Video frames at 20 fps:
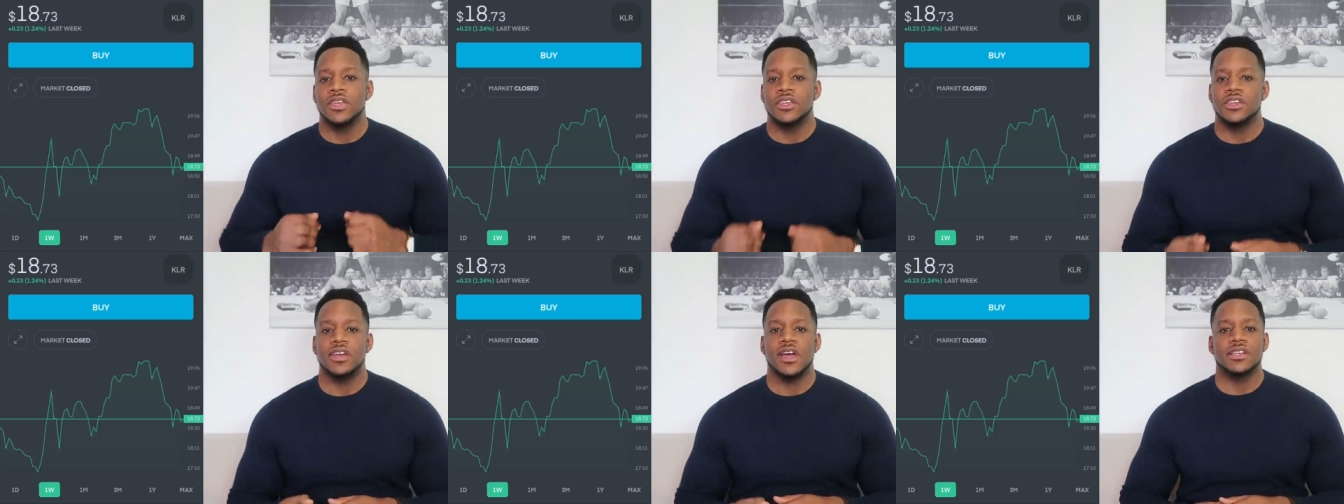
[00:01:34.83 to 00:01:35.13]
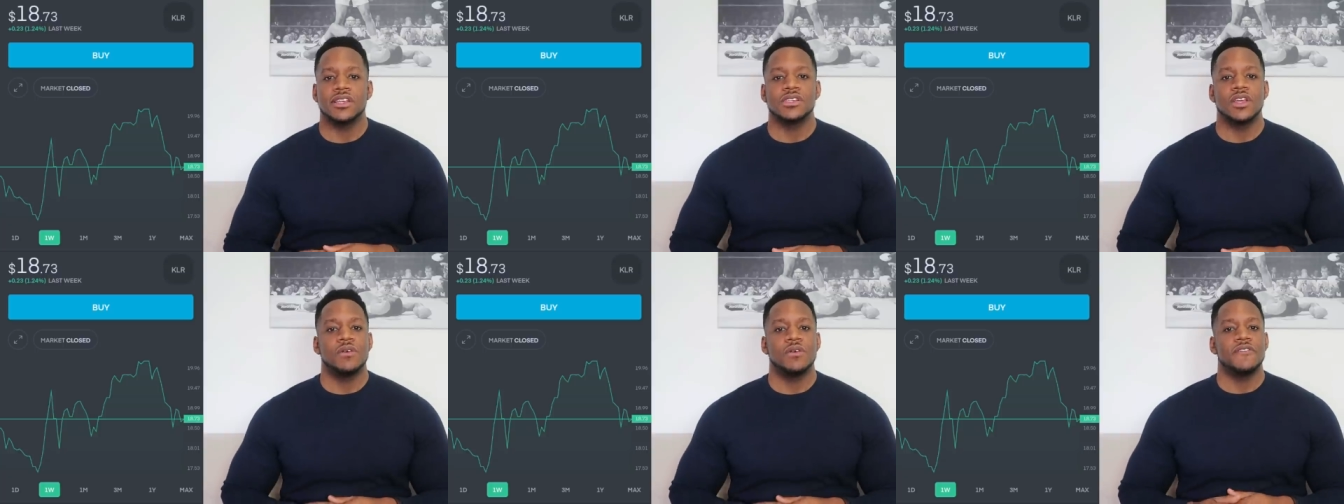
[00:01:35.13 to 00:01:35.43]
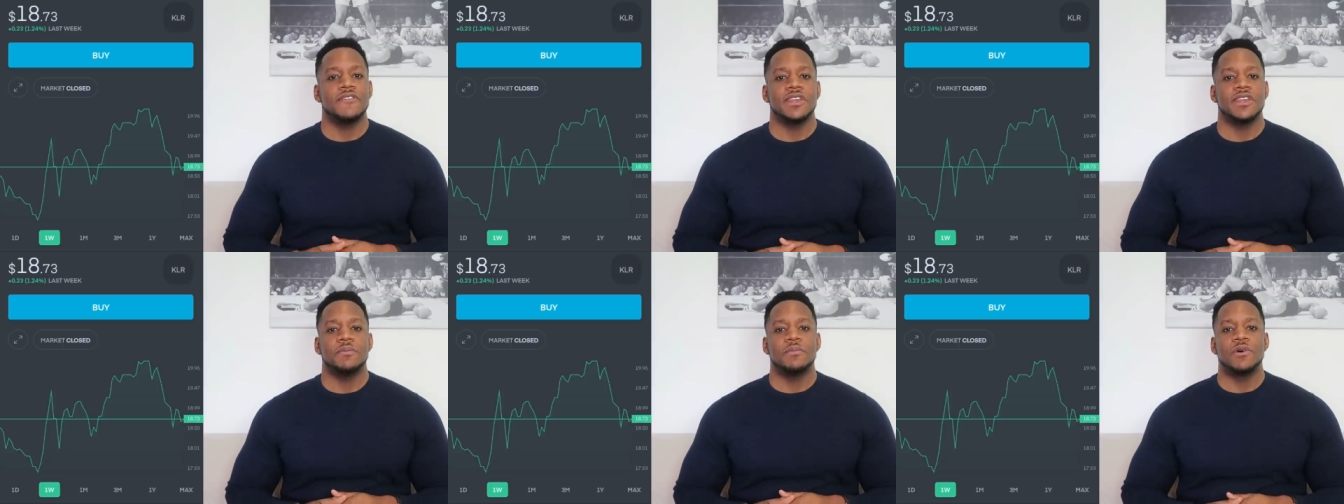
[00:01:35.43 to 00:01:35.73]
You guys know
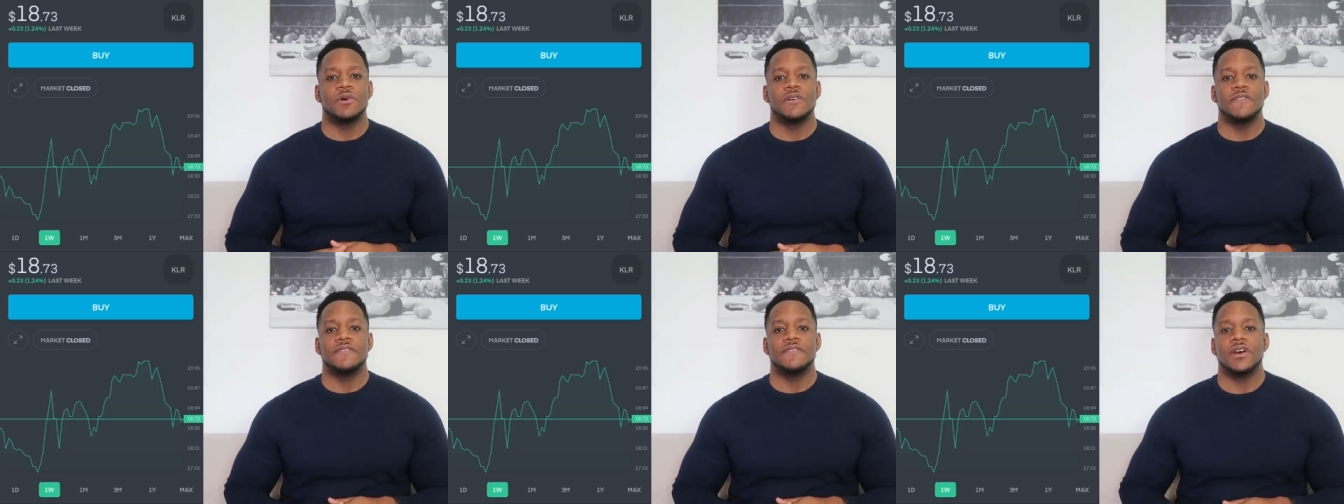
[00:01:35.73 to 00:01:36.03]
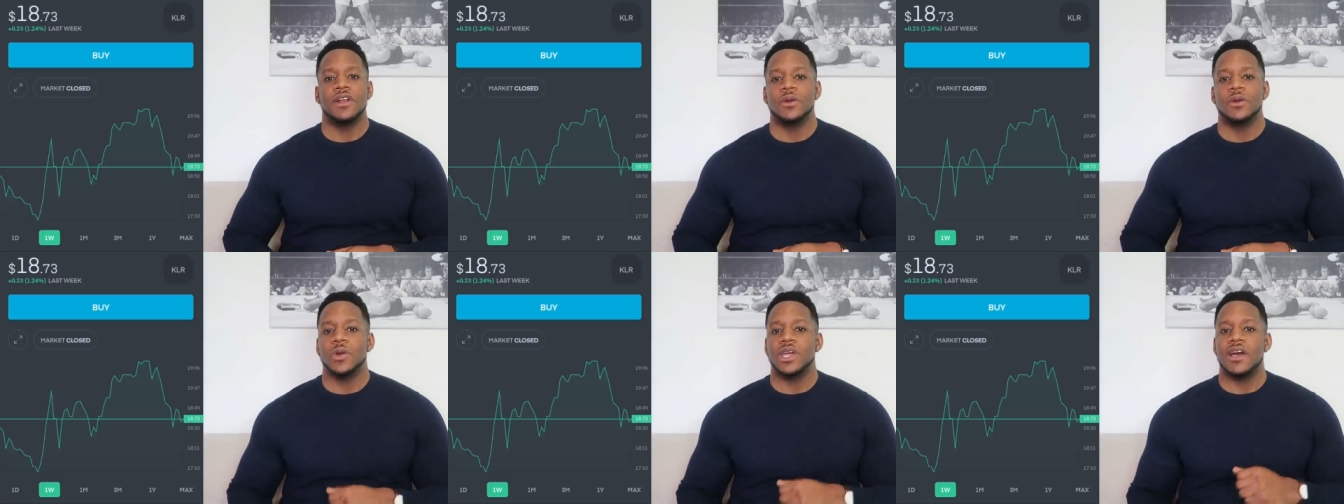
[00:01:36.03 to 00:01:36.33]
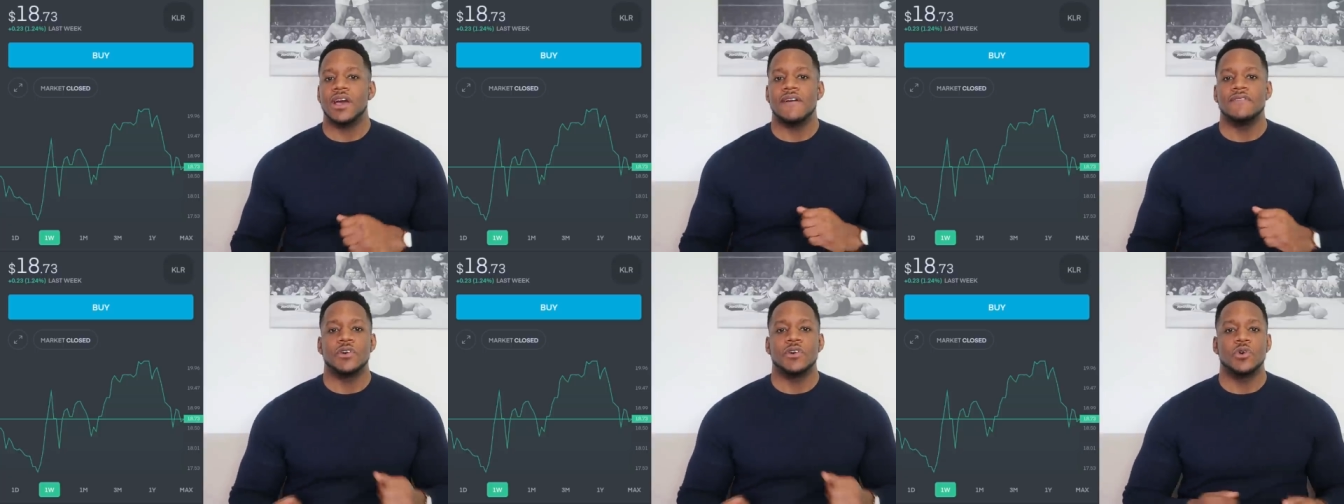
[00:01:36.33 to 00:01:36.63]
within the portfolio we
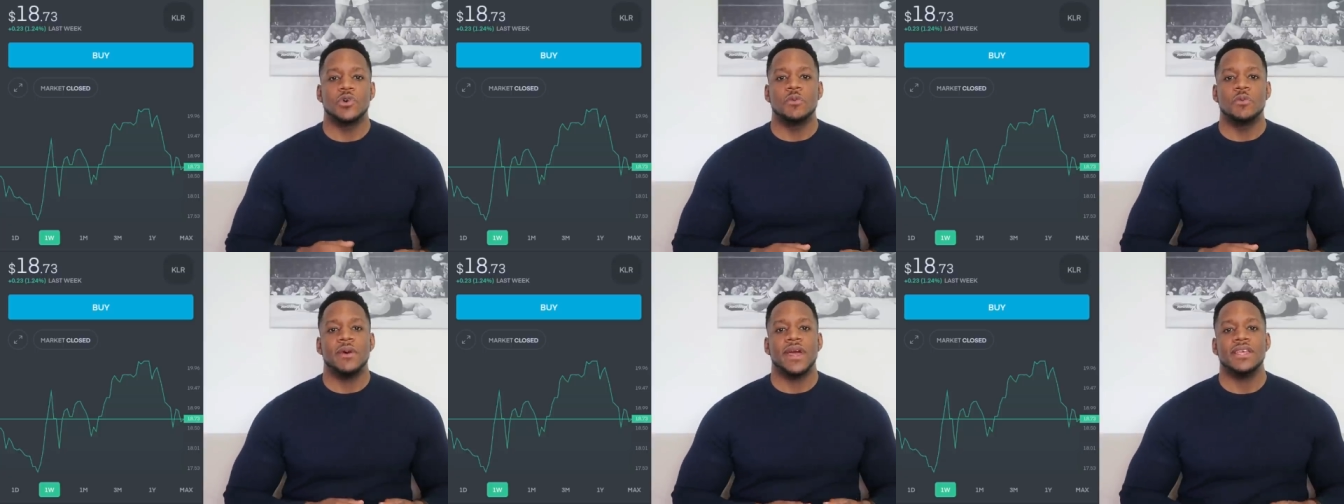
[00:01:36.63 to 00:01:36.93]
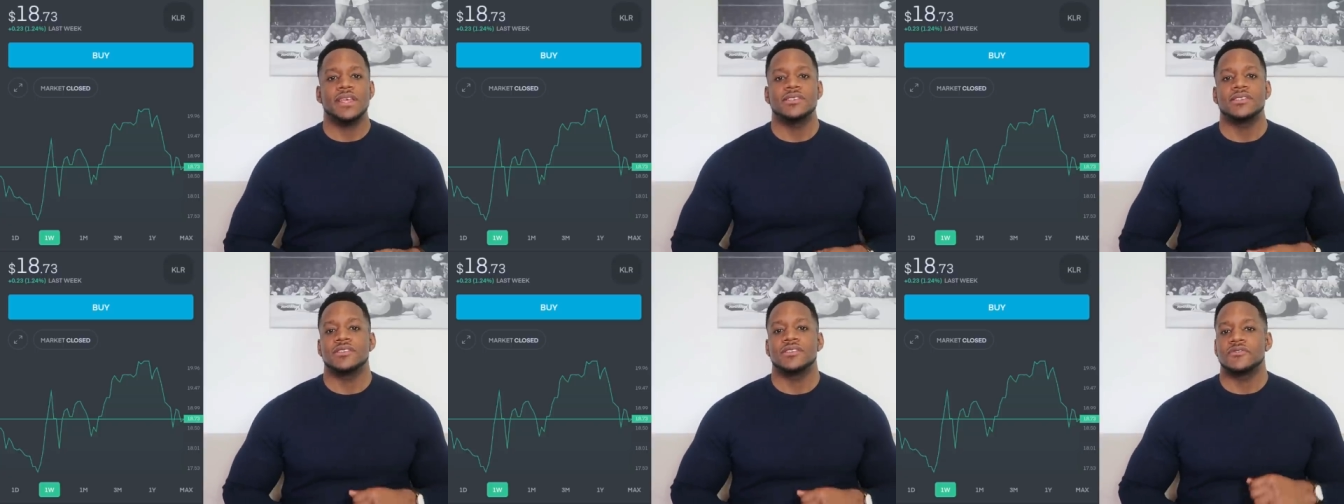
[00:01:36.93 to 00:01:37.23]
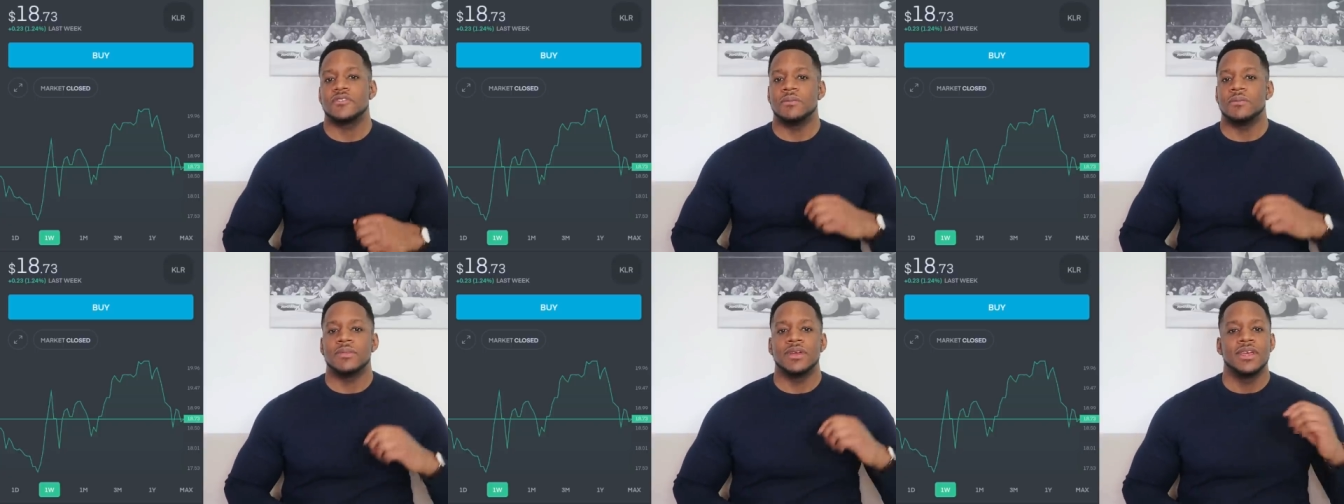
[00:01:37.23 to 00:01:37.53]
cover all bases
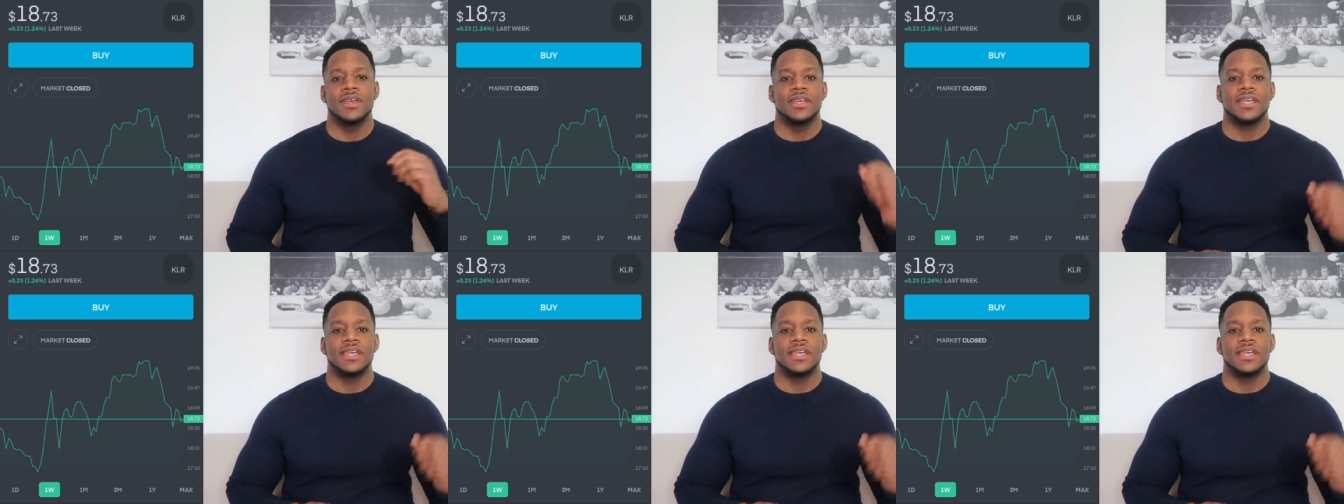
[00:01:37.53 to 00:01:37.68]
from